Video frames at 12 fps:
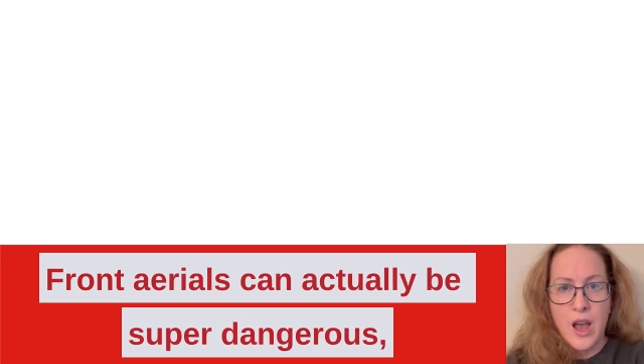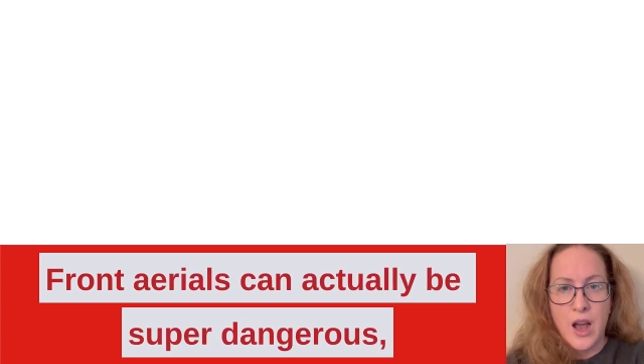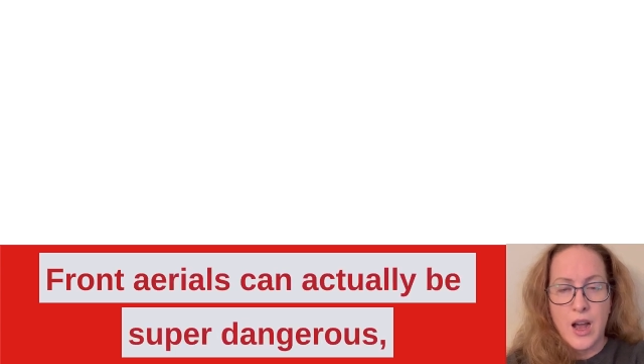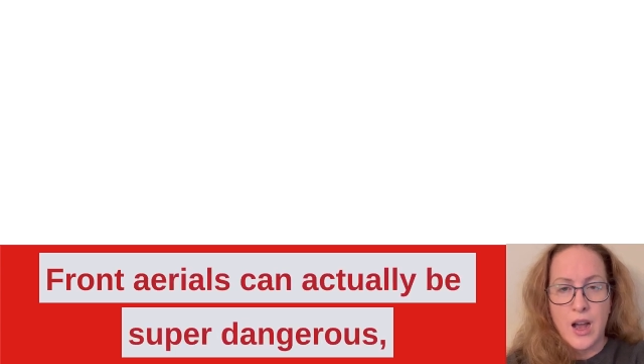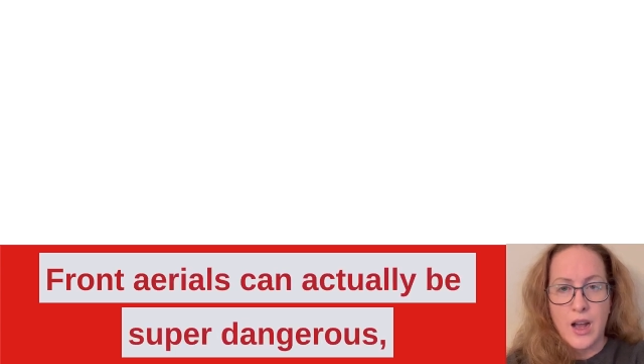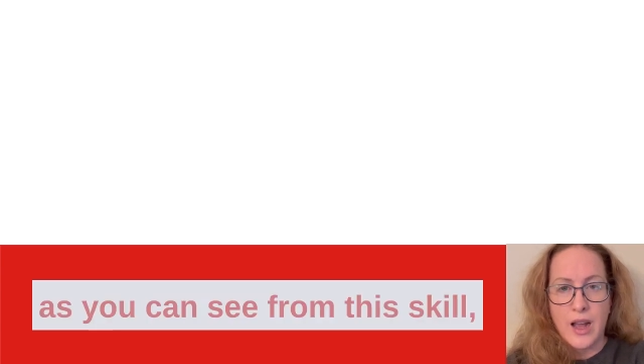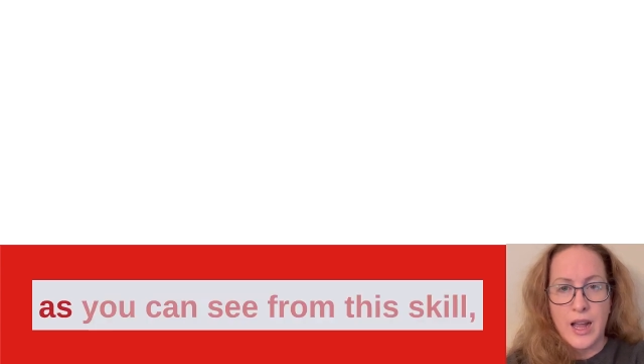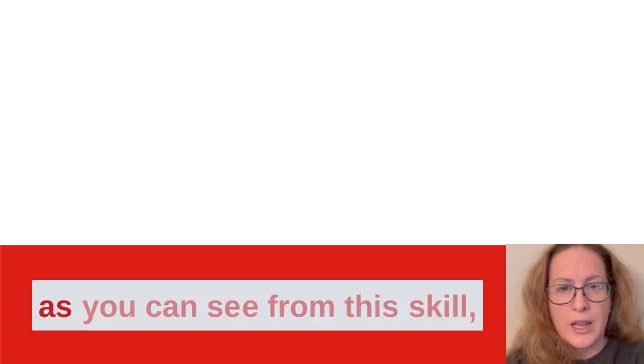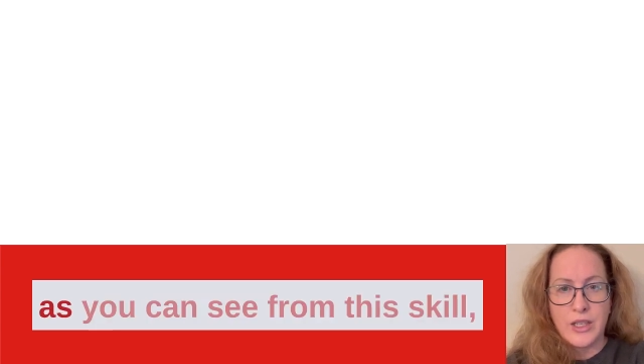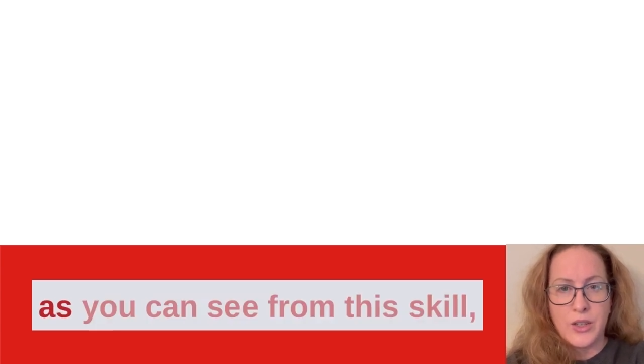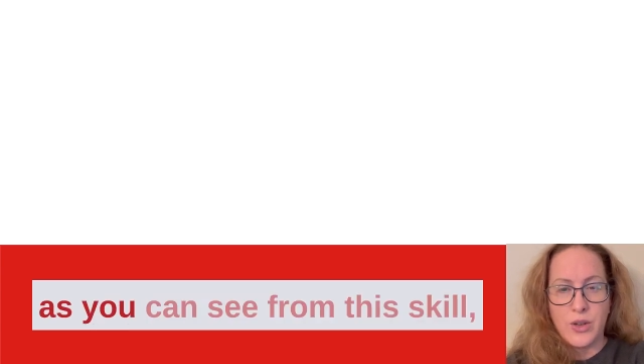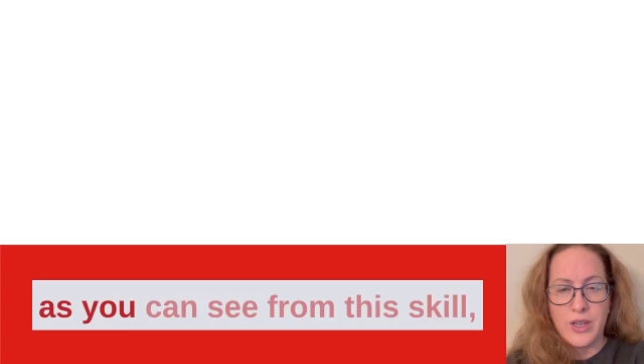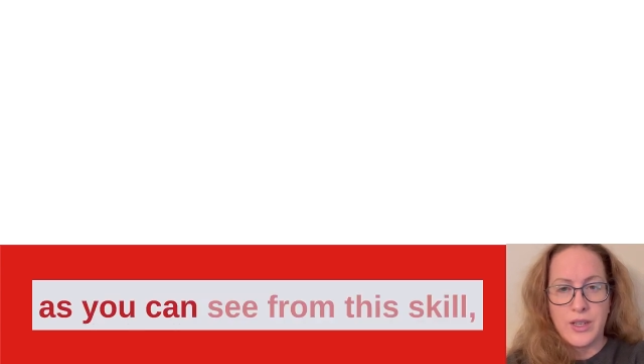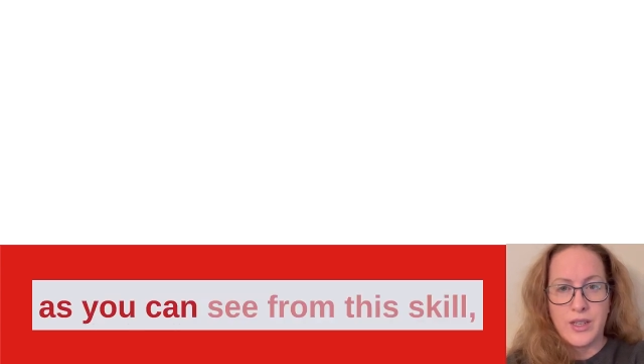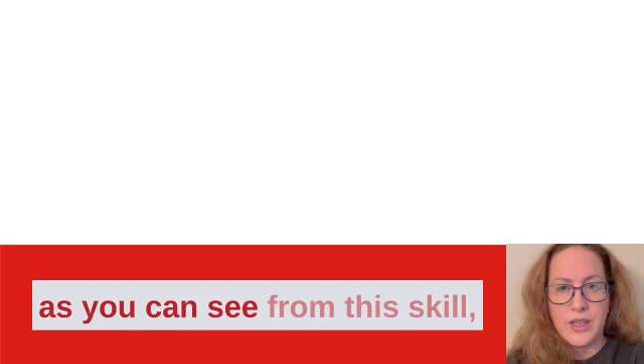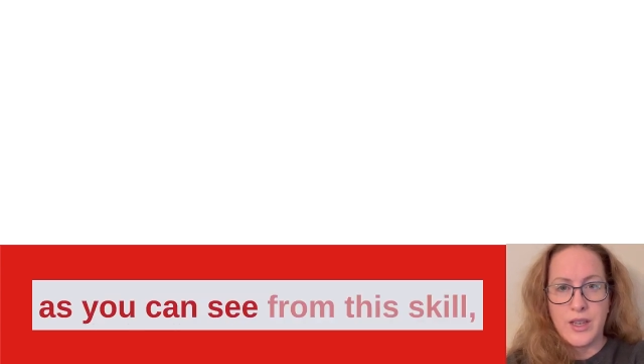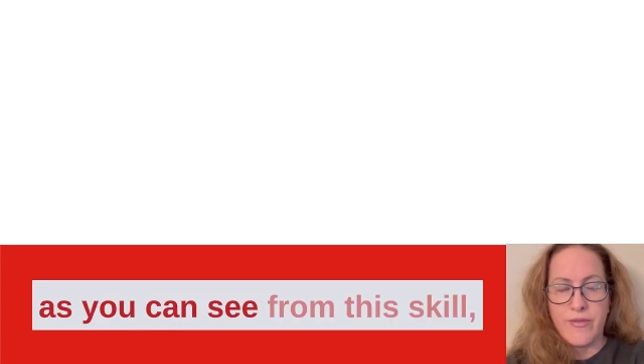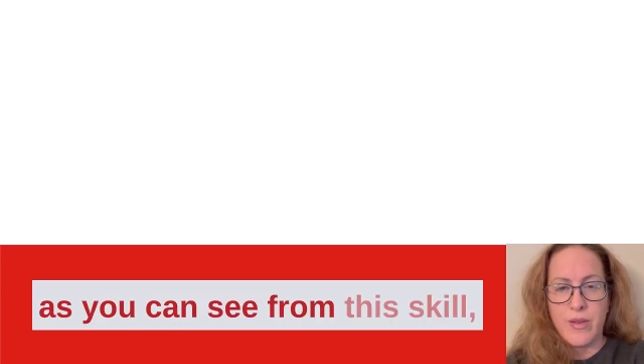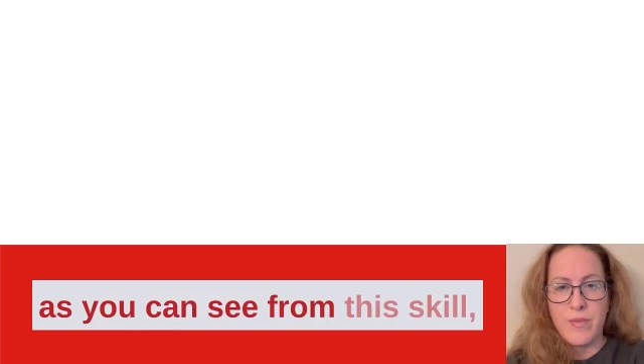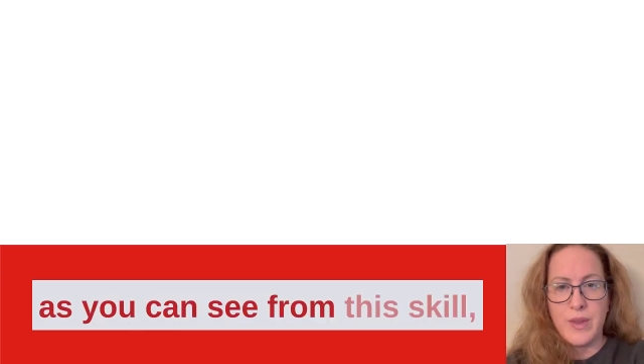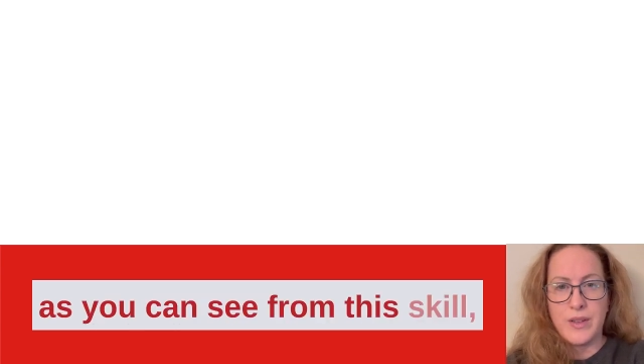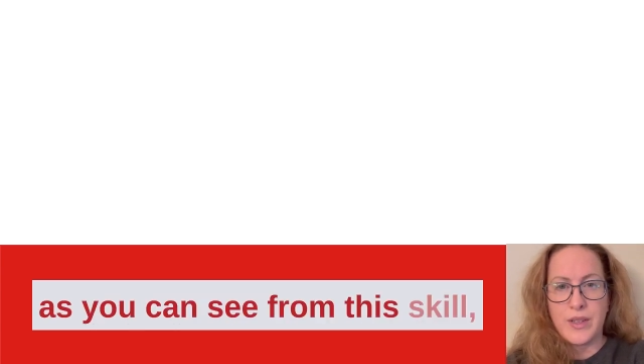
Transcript: As you can see from this